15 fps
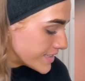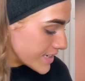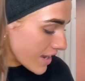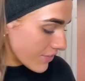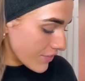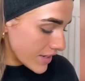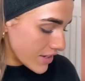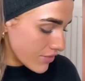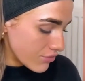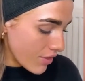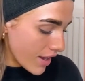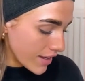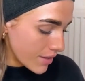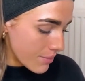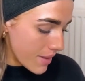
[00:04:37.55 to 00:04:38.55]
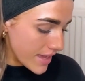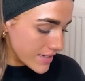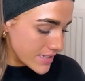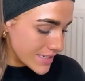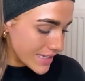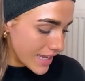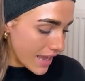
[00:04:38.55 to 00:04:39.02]
definitely
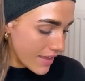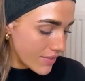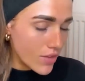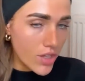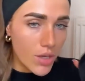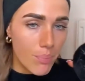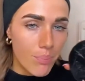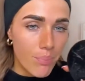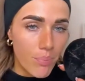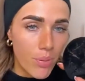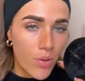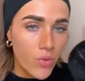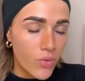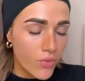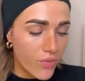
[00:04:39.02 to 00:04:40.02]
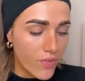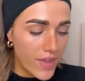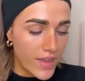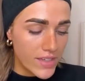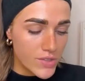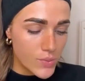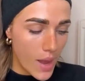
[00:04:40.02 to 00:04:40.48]
recommend getting the poof
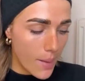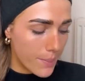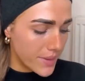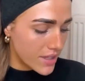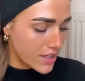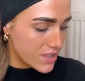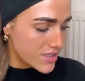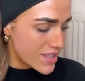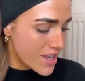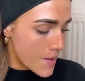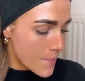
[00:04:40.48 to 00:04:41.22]
thing as well, because